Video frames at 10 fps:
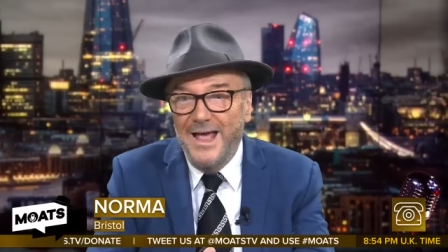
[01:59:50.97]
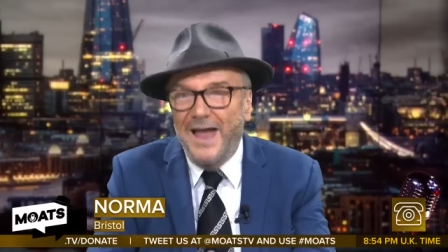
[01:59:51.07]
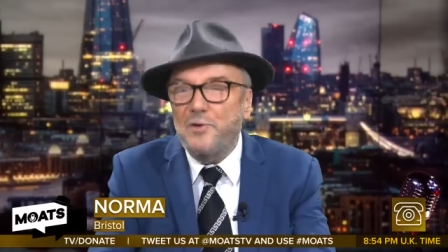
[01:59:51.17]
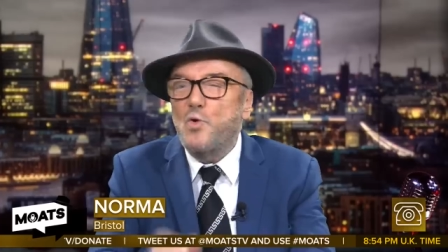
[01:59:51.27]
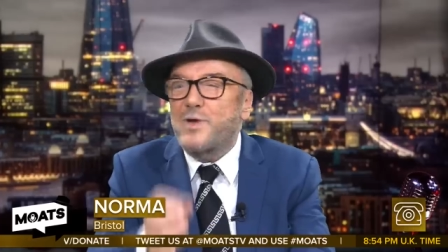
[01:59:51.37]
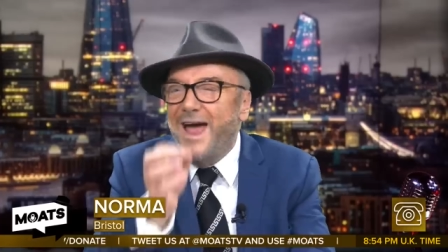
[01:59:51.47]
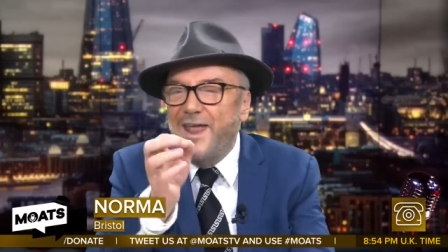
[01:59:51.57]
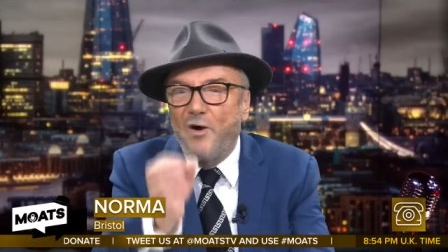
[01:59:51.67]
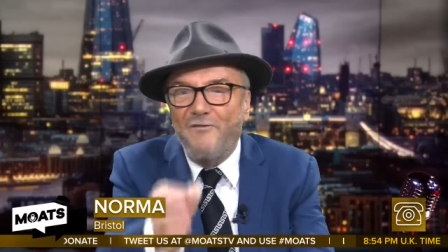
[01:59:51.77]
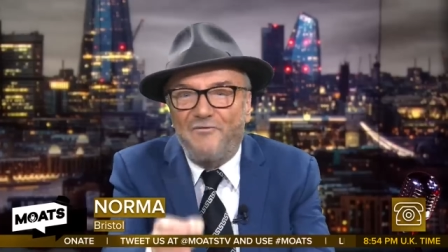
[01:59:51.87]
and who
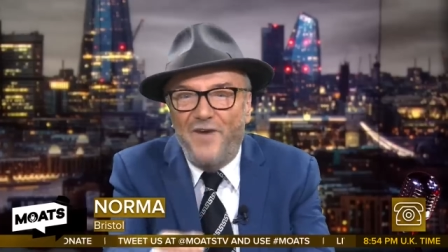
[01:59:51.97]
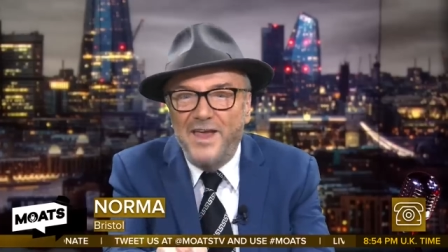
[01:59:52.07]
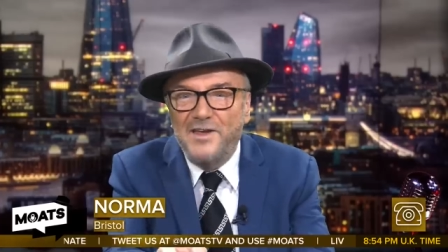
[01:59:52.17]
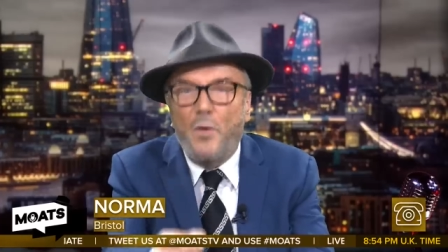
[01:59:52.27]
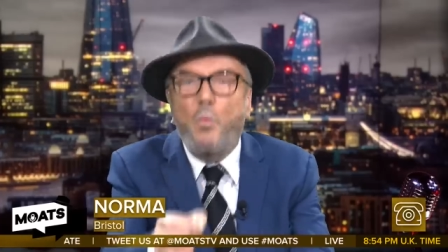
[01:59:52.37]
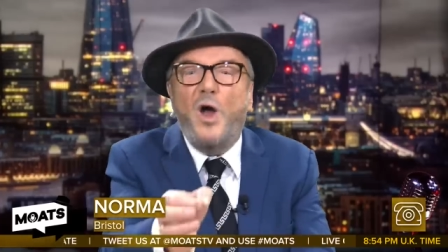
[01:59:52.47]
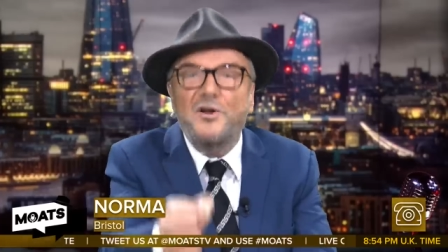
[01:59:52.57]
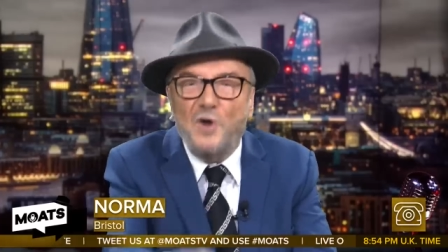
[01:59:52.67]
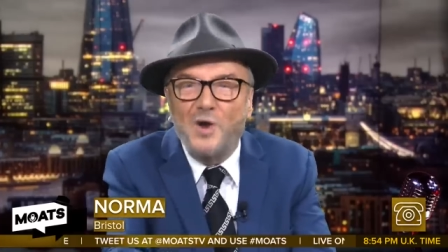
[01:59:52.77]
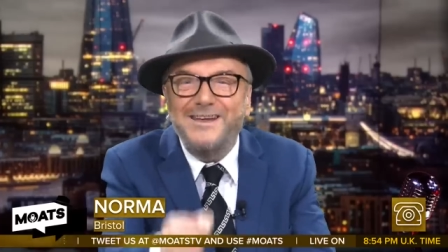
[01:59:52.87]
cannot find a
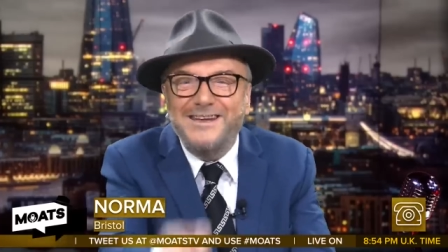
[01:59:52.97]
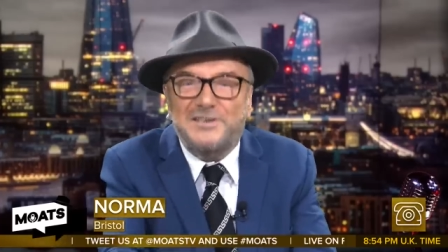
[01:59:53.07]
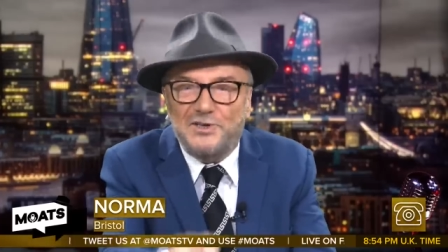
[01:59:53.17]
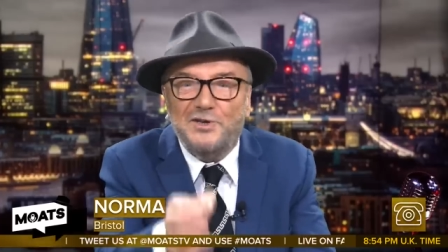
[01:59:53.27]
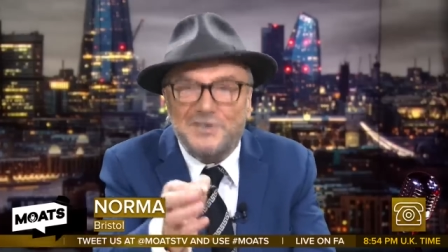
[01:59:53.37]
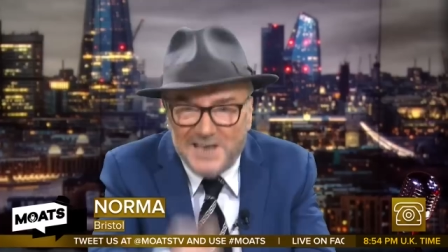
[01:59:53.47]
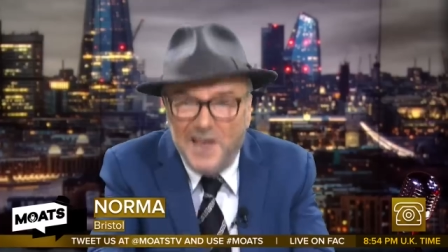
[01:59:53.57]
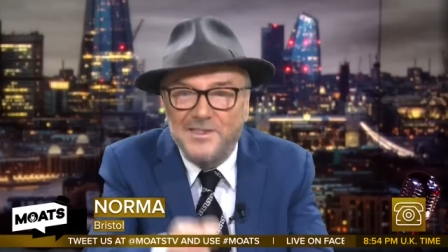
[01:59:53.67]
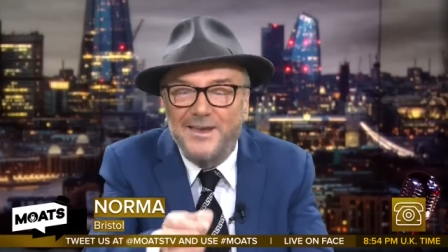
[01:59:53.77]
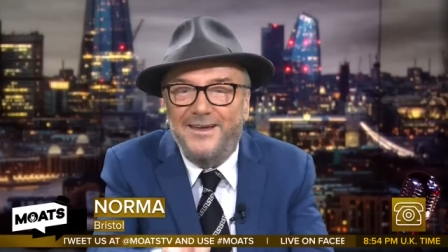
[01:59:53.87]
word on Easter
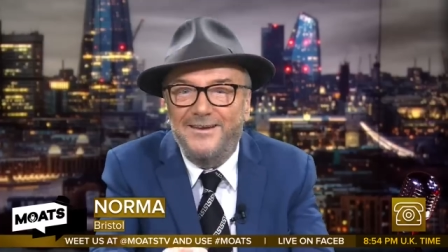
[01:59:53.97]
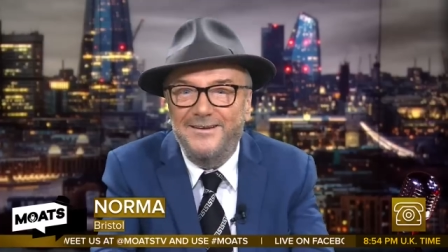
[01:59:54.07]
Sunday